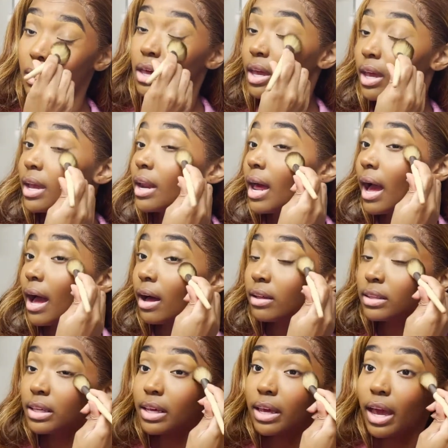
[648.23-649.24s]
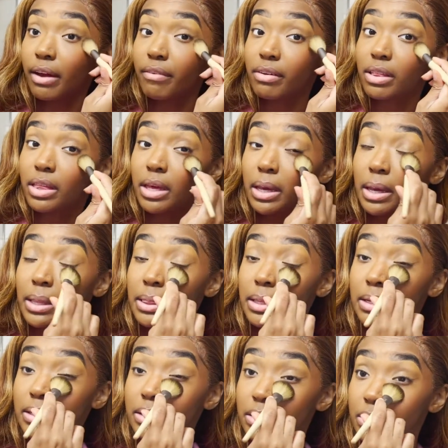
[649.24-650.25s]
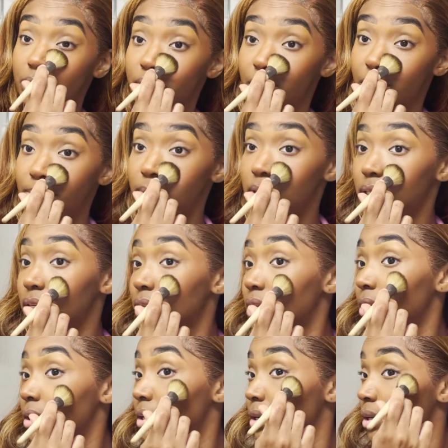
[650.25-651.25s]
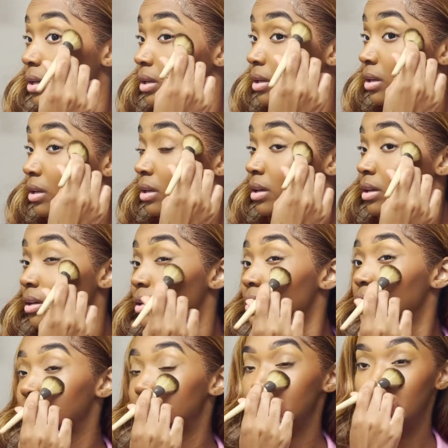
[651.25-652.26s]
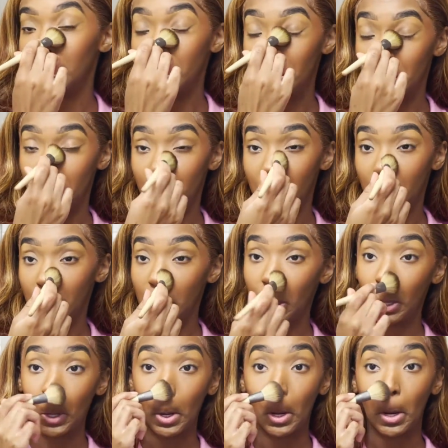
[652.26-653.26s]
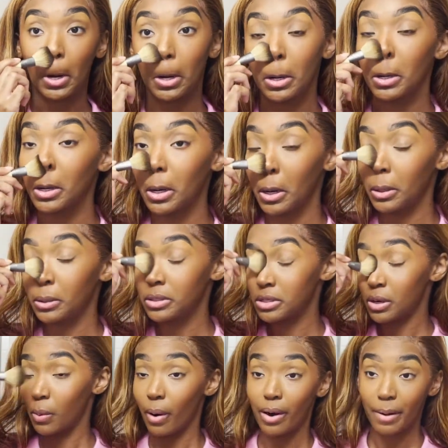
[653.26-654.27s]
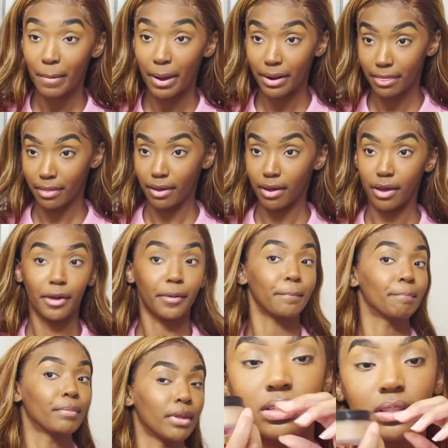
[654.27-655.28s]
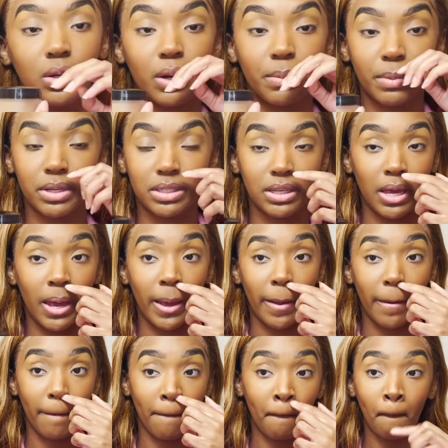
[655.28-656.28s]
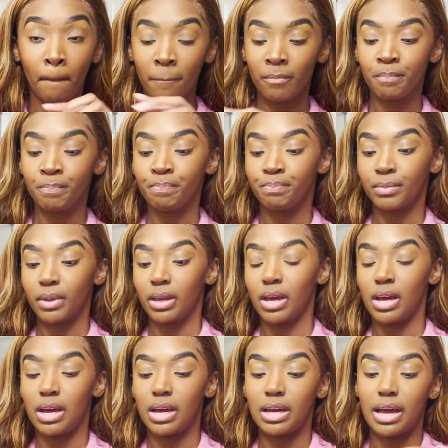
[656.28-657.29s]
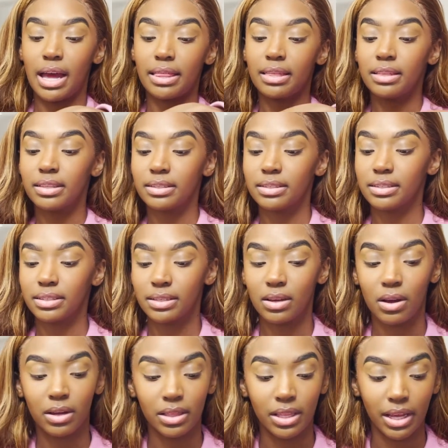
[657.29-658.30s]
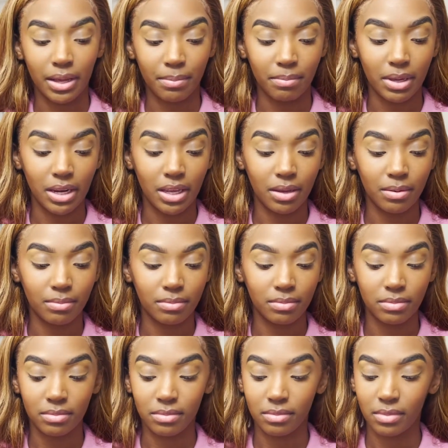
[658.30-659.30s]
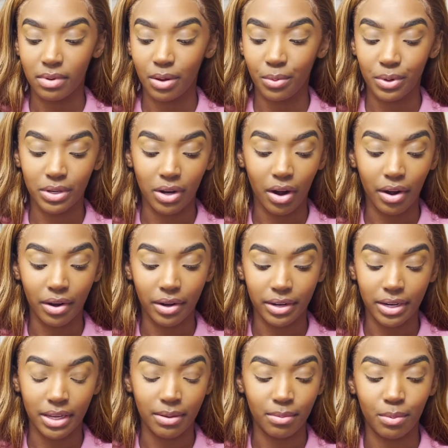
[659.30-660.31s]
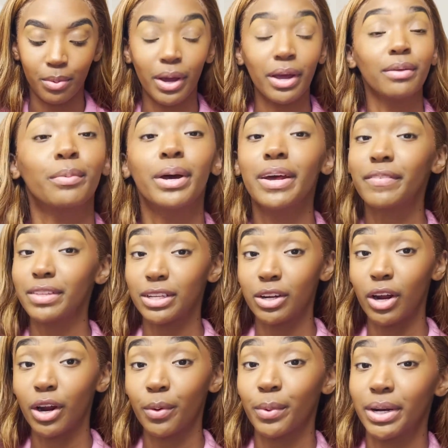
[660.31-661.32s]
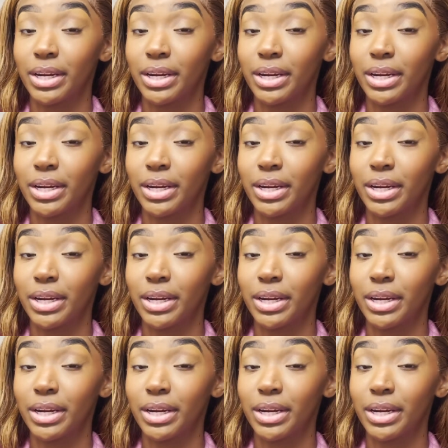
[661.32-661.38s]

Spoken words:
And I'll link everything in the description. So don't you worry about a thing. It's Laura Mercier. I think this is called like medium or dark, deep, whatever the dark one